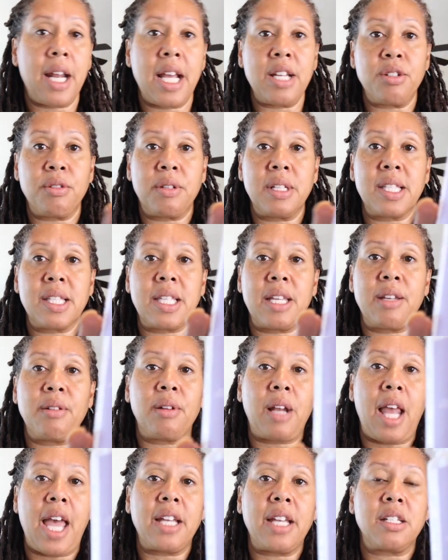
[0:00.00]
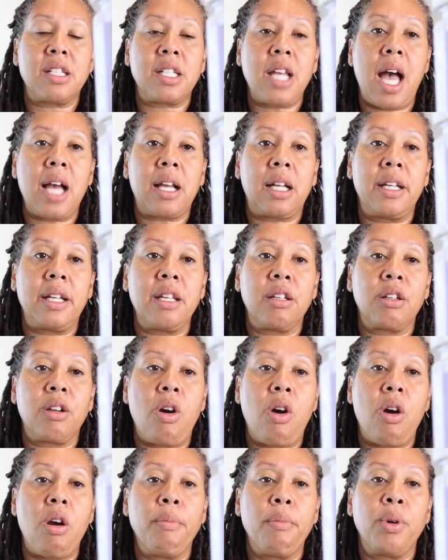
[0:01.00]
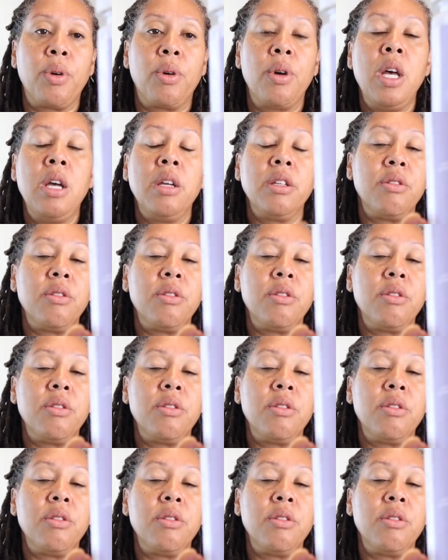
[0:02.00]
As you can see, they're like chocolate and caramel.